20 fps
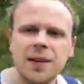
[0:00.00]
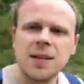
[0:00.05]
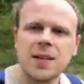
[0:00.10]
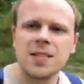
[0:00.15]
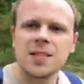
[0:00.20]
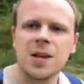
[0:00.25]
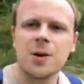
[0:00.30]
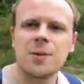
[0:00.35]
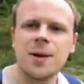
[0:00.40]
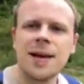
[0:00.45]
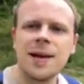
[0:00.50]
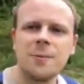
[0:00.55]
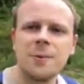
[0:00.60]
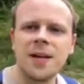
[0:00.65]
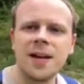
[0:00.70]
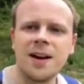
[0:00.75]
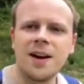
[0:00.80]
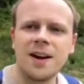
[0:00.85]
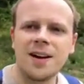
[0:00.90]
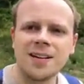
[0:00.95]
So here we
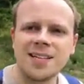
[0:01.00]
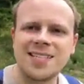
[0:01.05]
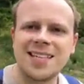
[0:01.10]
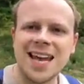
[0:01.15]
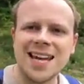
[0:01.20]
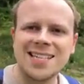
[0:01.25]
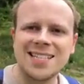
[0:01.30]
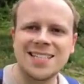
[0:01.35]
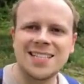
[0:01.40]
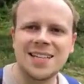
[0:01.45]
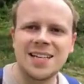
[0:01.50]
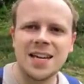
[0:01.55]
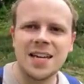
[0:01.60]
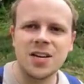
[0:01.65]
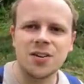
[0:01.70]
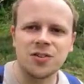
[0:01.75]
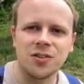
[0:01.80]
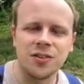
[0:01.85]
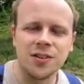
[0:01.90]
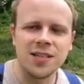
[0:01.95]
are,
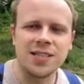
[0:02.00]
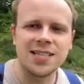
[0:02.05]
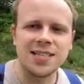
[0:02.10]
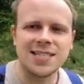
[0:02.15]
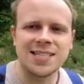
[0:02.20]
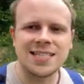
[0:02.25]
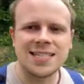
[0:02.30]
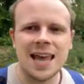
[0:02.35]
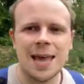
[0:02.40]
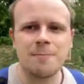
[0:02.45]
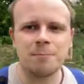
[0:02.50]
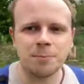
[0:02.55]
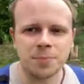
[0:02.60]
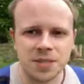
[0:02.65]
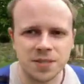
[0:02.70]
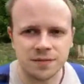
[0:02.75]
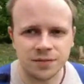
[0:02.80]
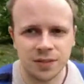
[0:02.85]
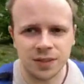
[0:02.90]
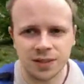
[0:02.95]
destination. This is
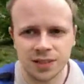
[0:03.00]
Tempsford.